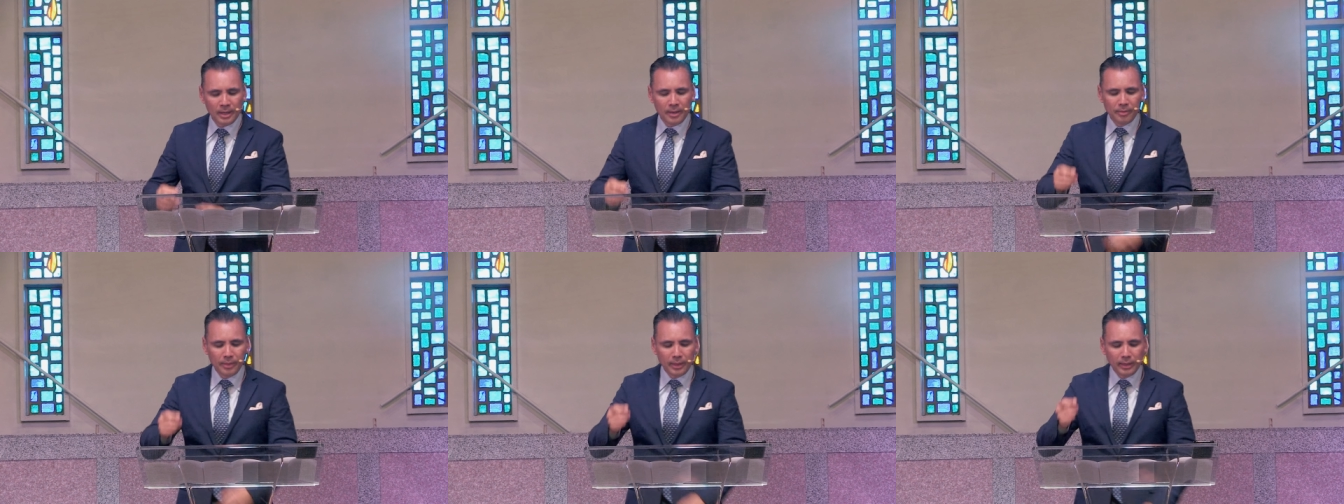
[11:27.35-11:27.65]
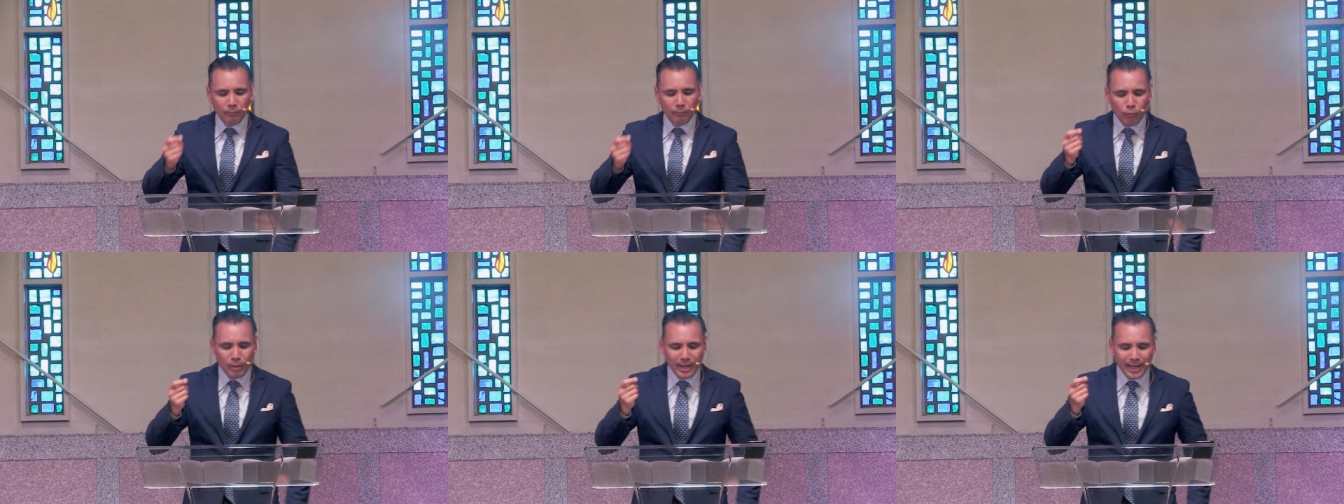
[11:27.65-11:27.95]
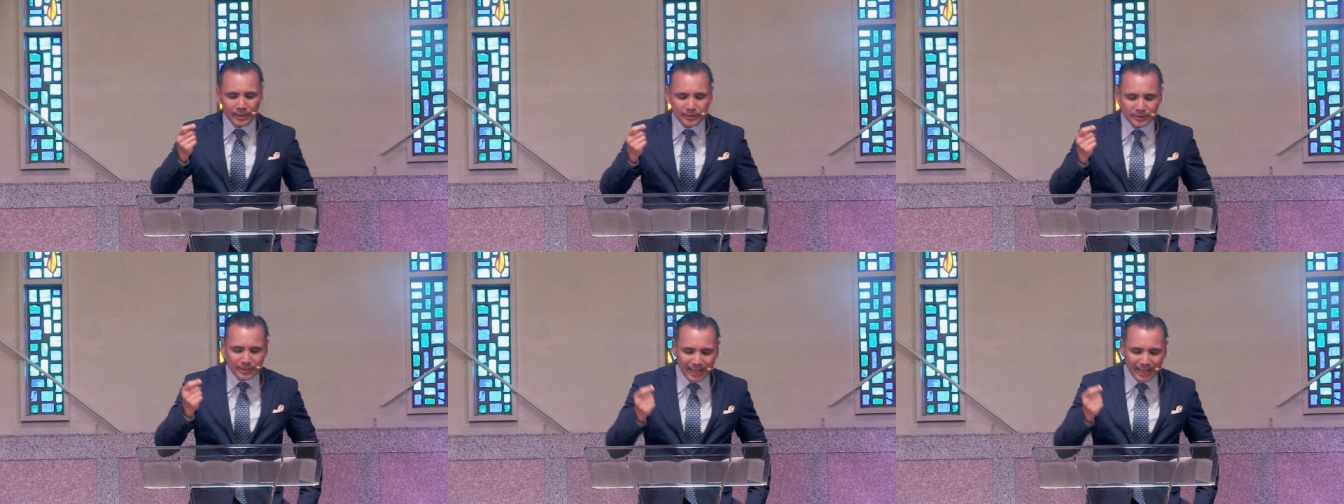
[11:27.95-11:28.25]
that if we
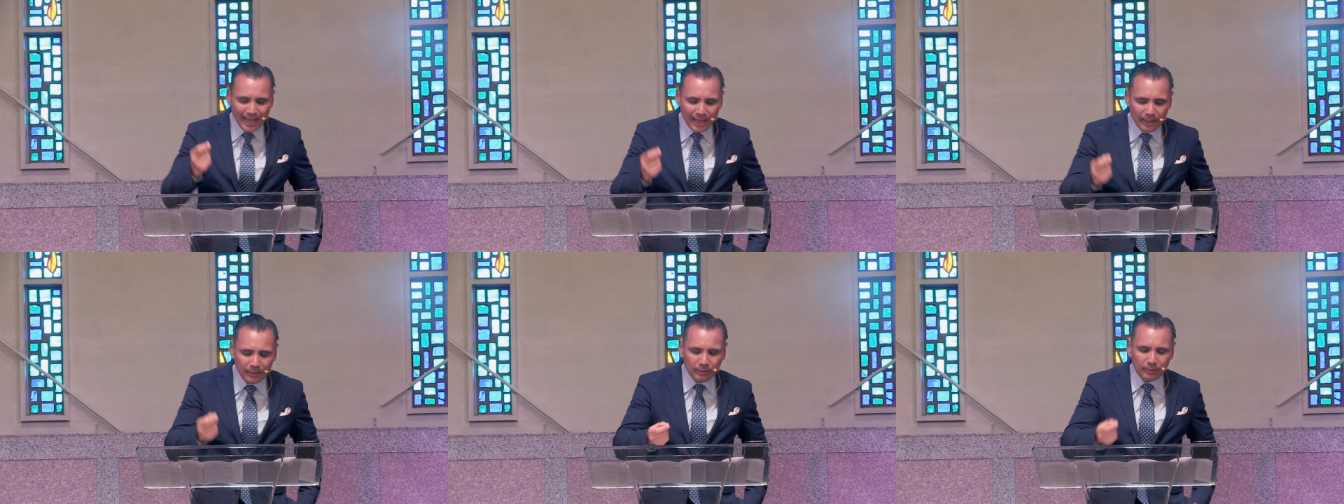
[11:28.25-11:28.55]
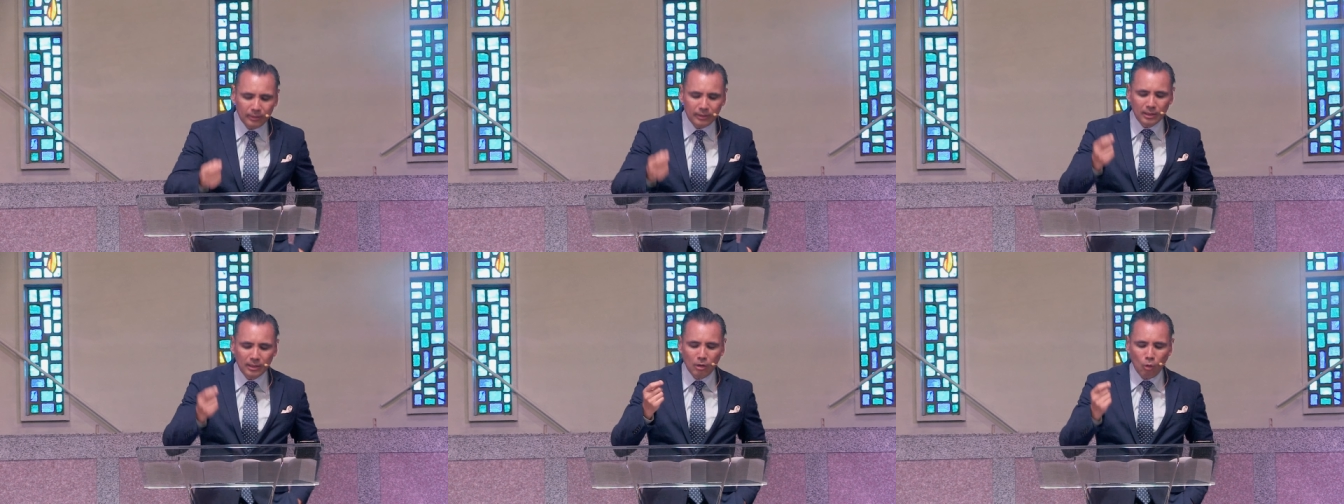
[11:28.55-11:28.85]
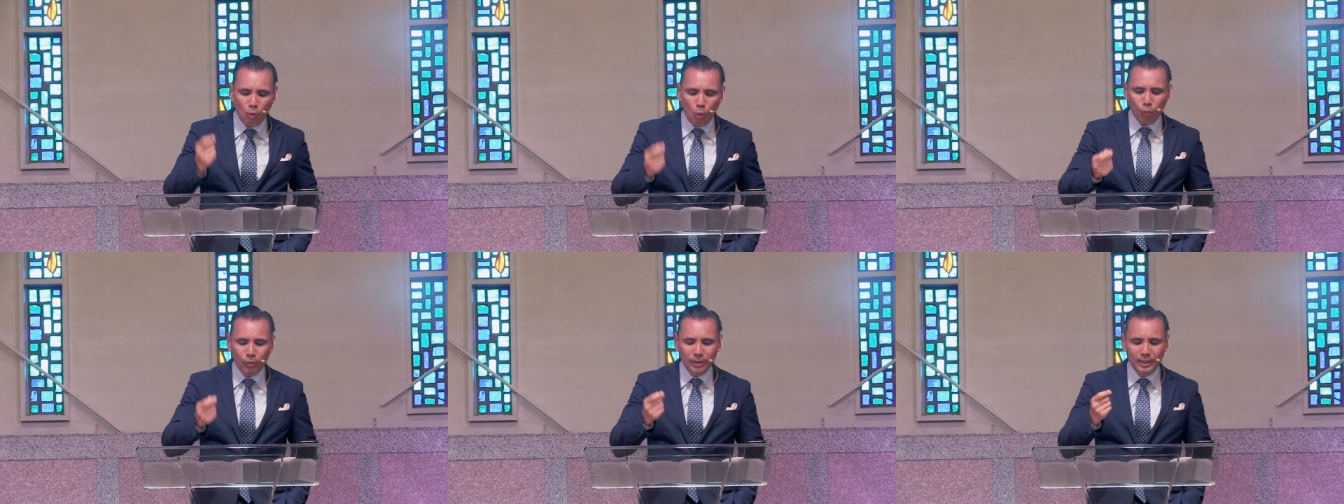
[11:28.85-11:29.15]
ask anything
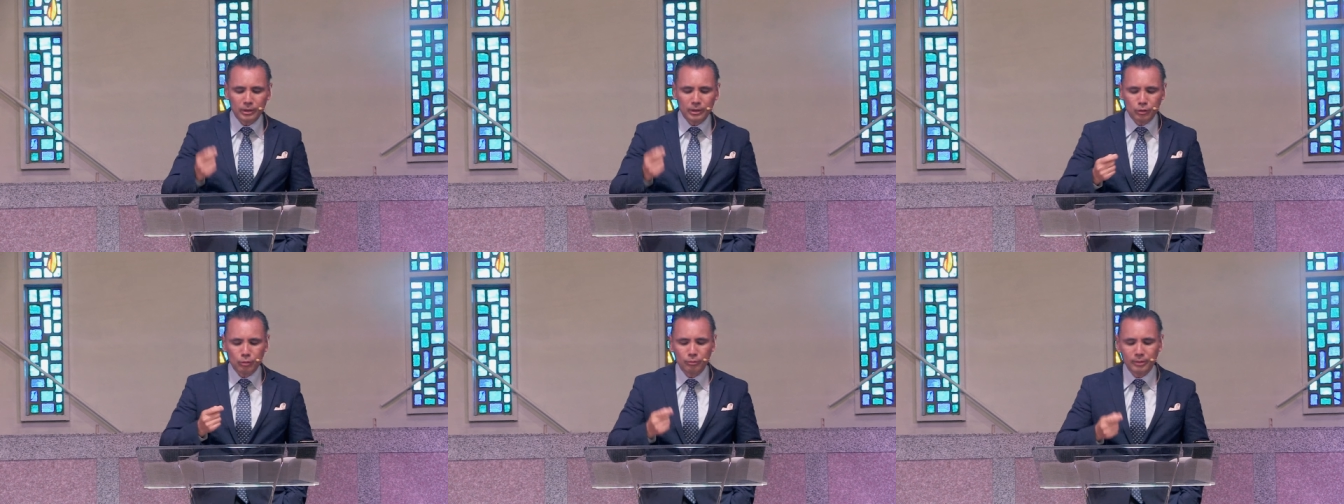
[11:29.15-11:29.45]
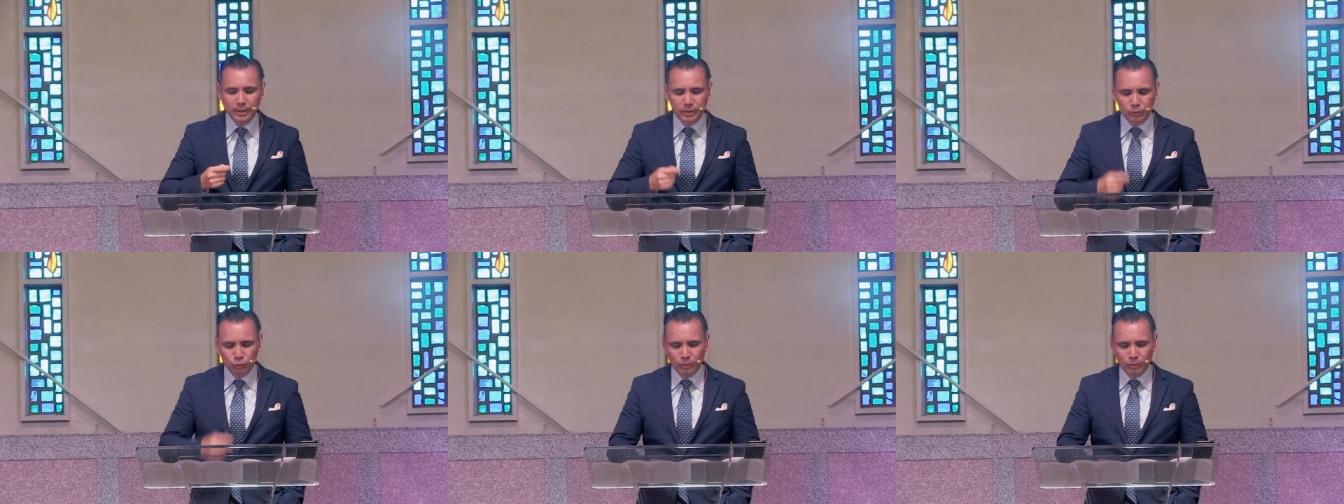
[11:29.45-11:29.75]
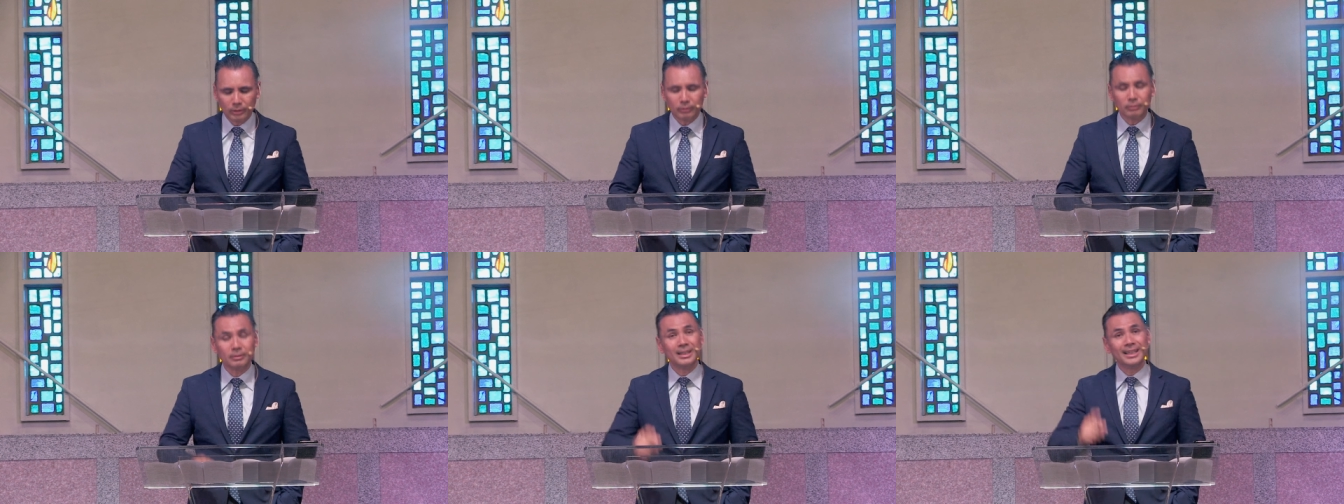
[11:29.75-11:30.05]
according to his
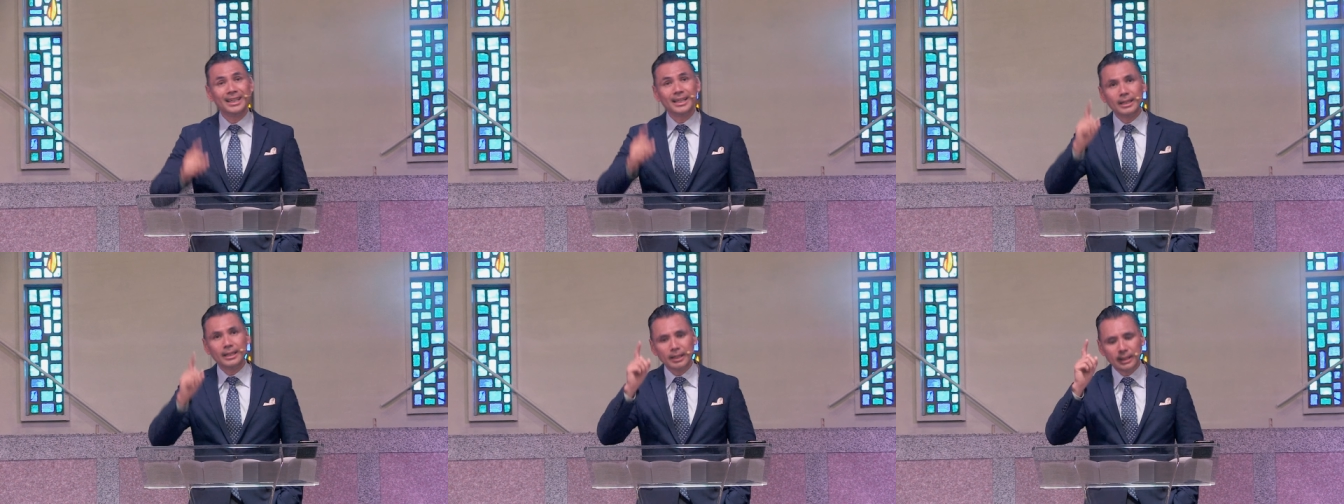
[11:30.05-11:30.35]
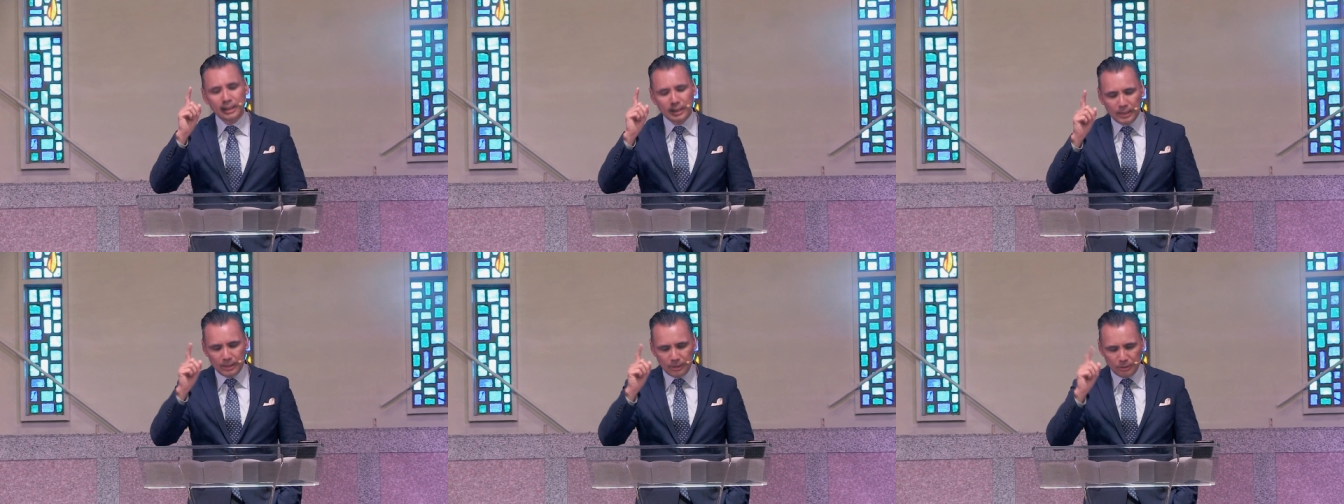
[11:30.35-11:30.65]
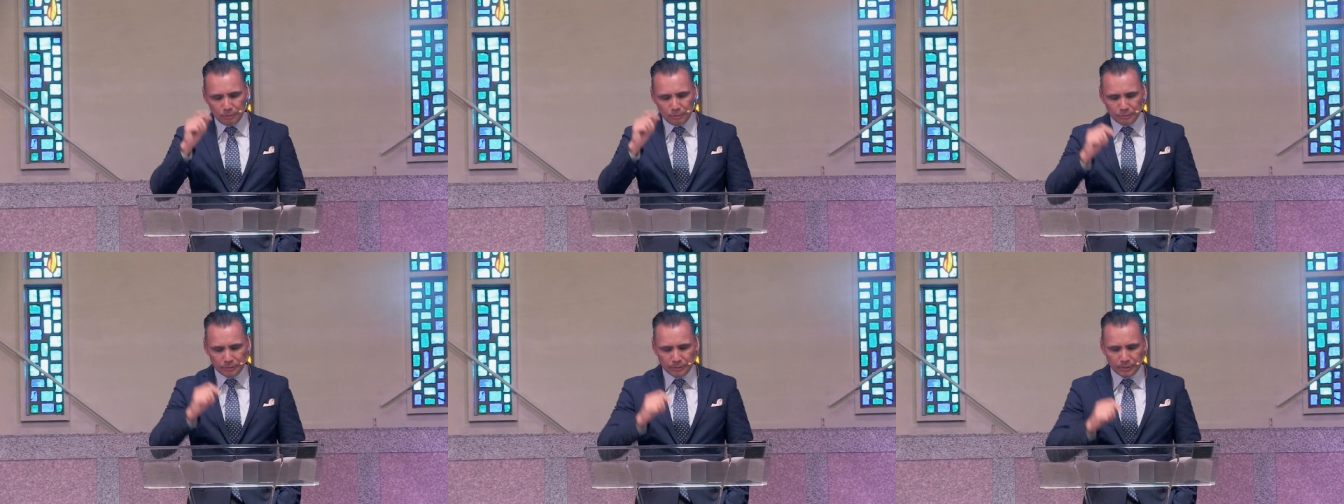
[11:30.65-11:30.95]
will, he
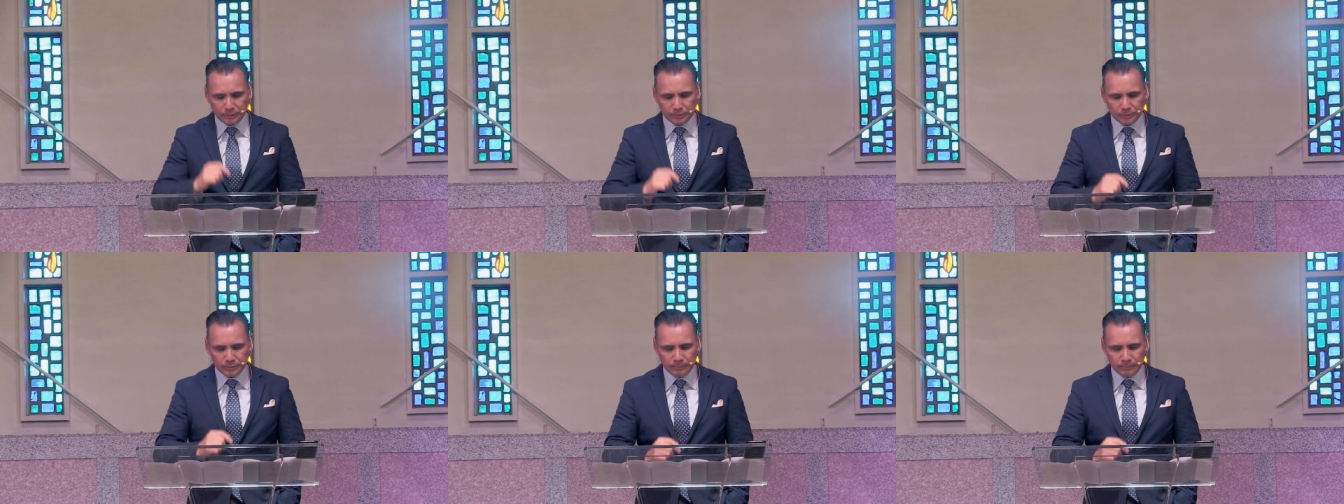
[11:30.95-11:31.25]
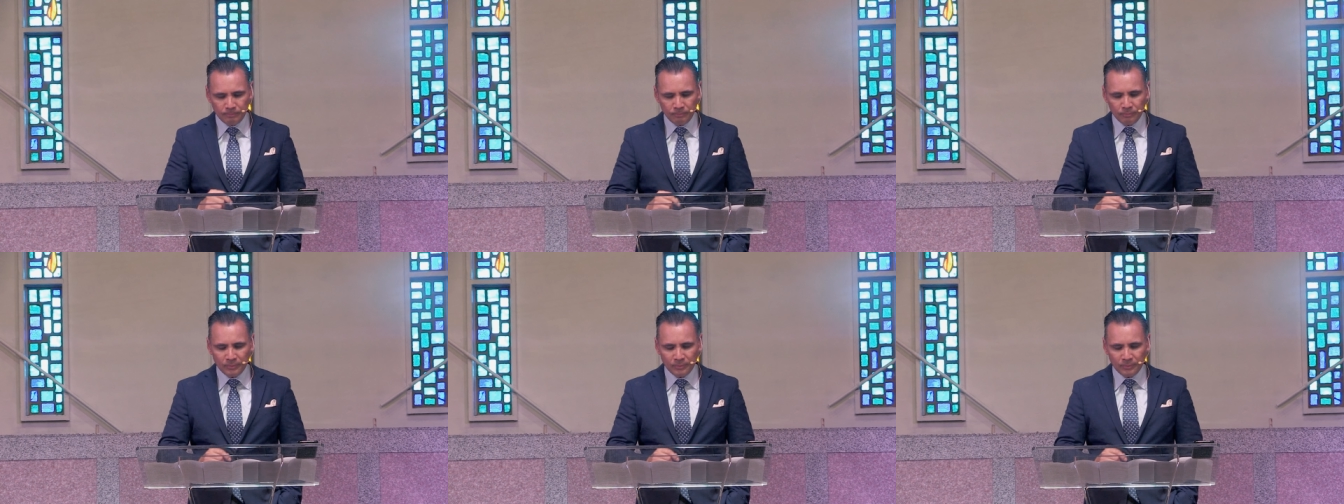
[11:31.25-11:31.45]
hears us.